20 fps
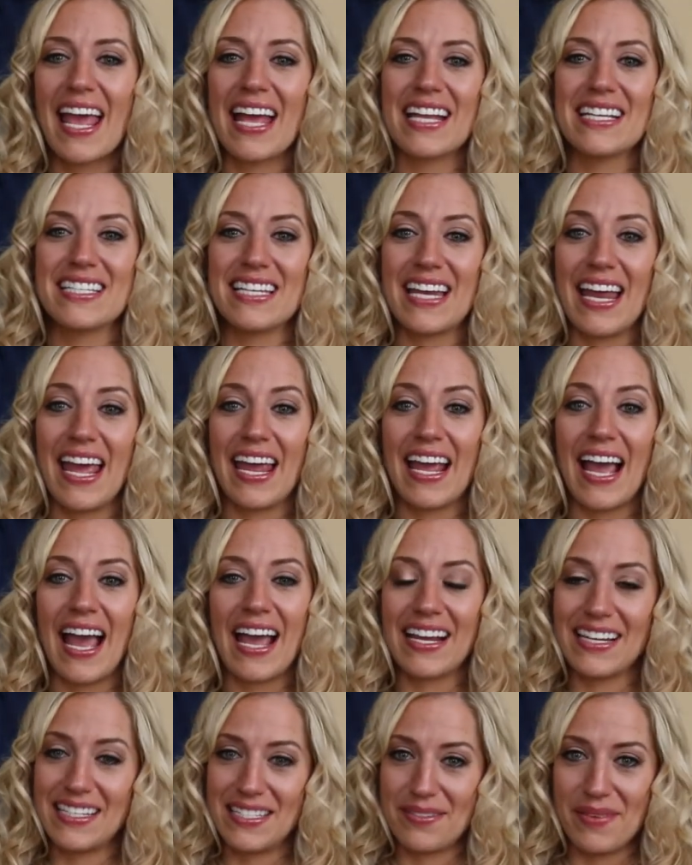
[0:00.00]
and today
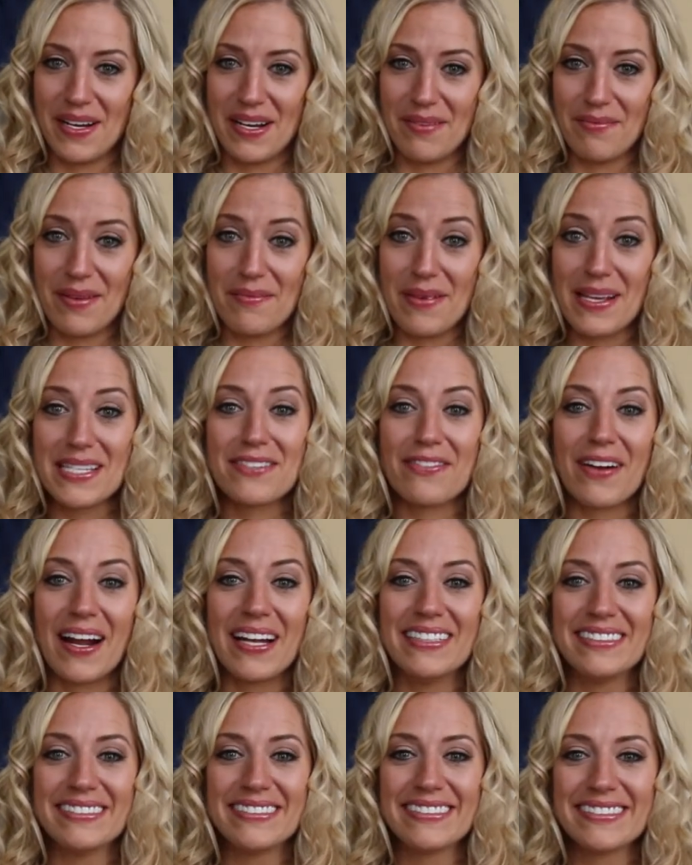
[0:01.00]
I get to marry my best
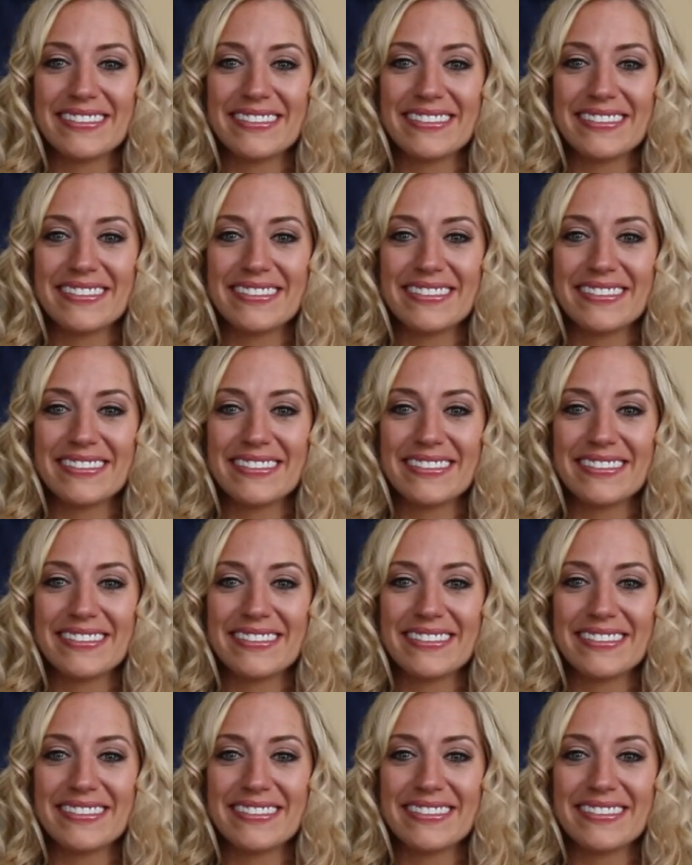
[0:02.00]
friend.